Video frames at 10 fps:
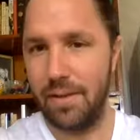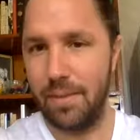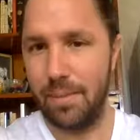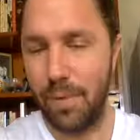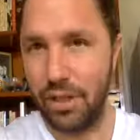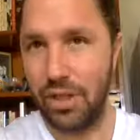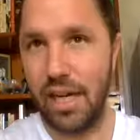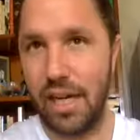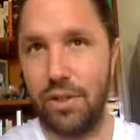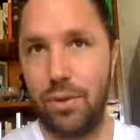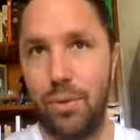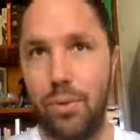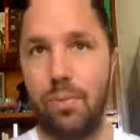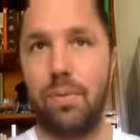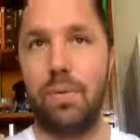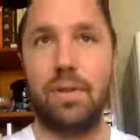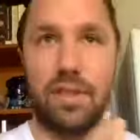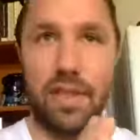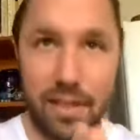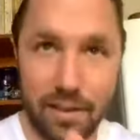Majja Dhatu
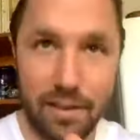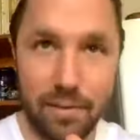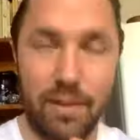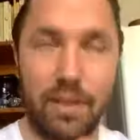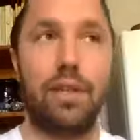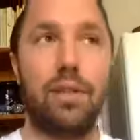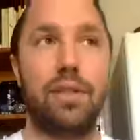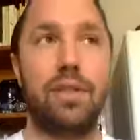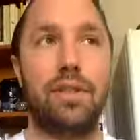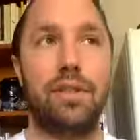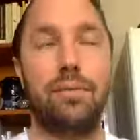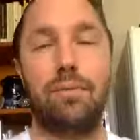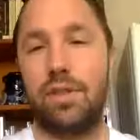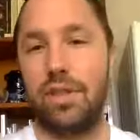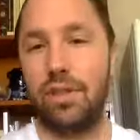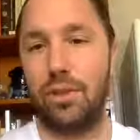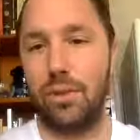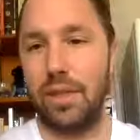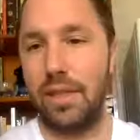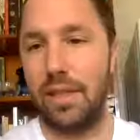says, here is
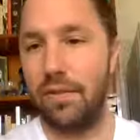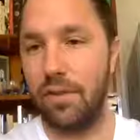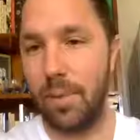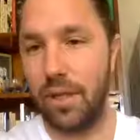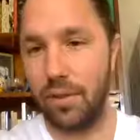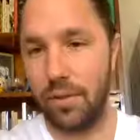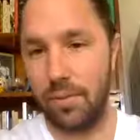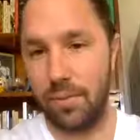sensory information.